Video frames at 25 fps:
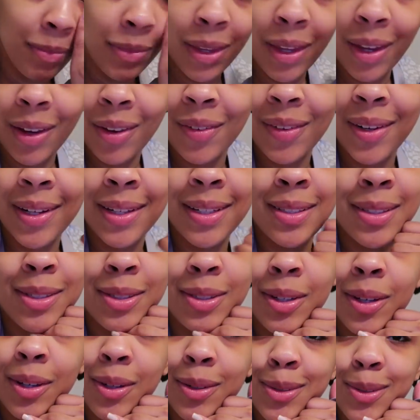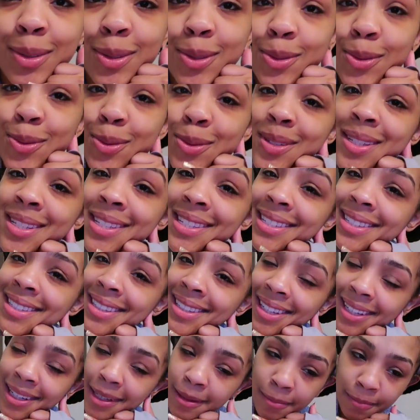get ready to go to
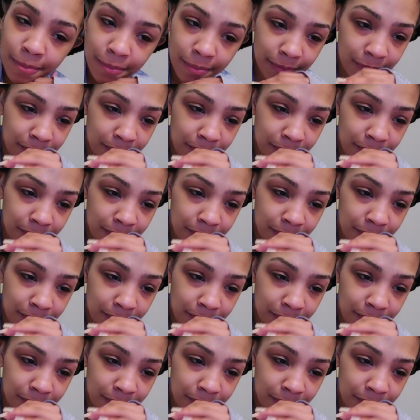sleep.